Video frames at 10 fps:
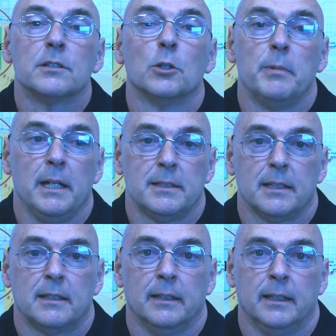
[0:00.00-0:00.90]
So
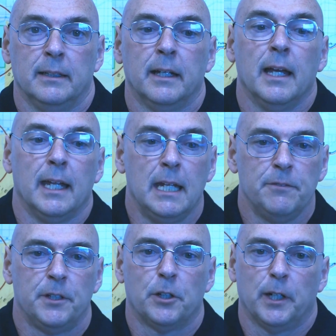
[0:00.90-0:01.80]
basically,
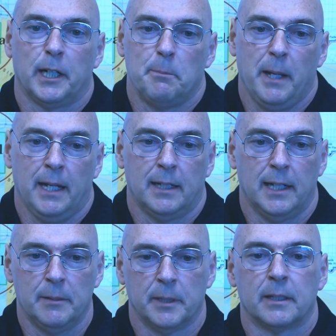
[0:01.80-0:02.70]
even during a
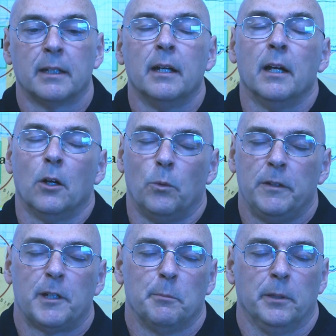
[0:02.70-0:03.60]
pandemic,
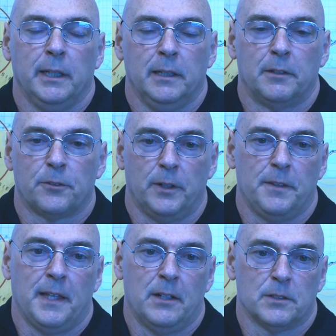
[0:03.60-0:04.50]
we've completed
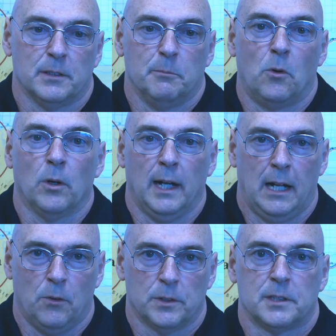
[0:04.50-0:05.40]
3,000 more
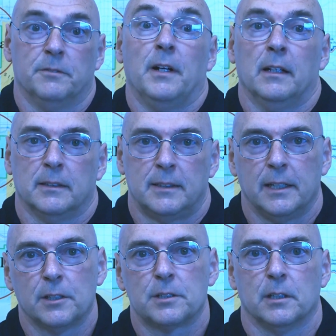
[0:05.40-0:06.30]
hours of
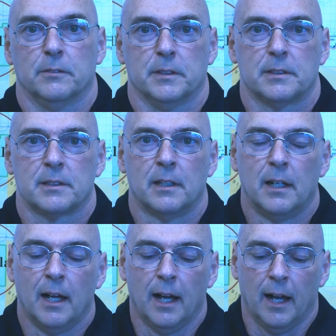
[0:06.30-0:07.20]
volunteer service.
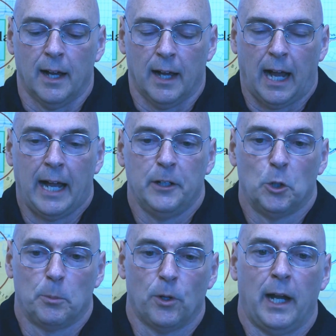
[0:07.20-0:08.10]
I
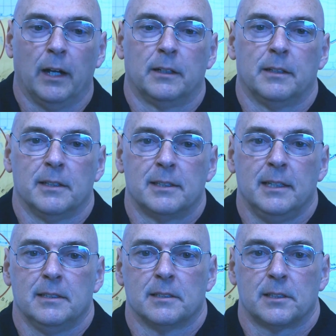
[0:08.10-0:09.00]
know prior to the
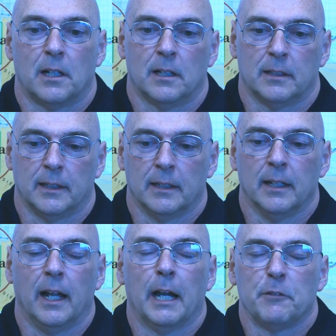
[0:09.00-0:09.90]
season starting,
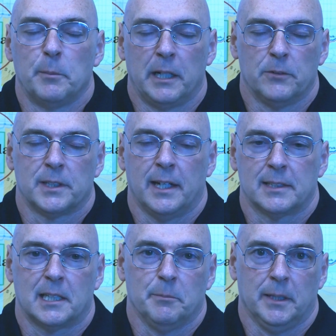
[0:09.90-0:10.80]
everybody was
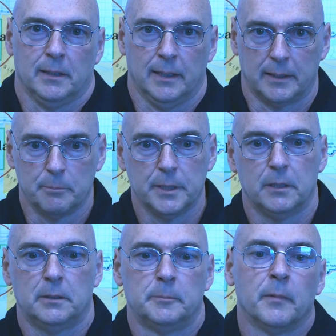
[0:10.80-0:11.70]
asking me, like,
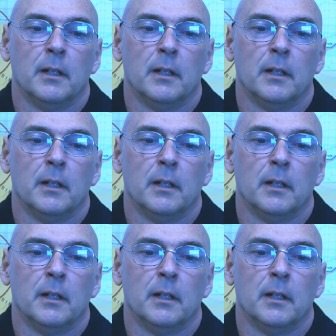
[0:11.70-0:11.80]
Bill,